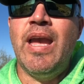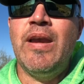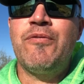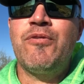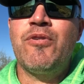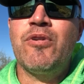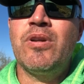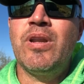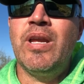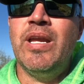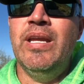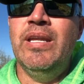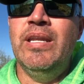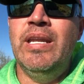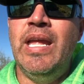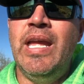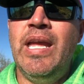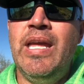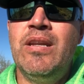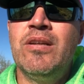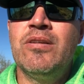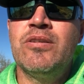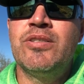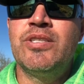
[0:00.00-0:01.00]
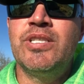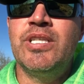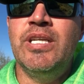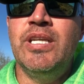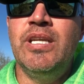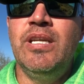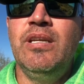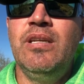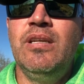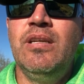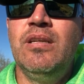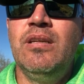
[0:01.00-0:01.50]
effort, and
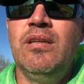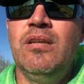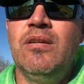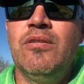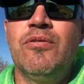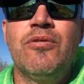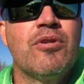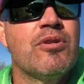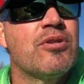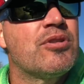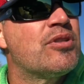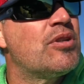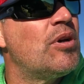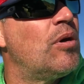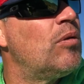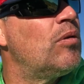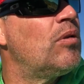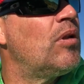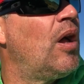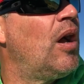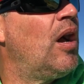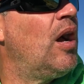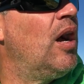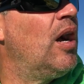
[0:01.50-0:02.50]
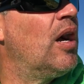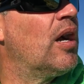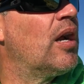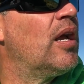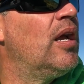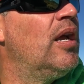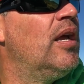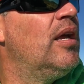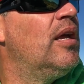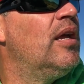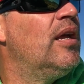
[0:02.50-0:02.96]
energy for so long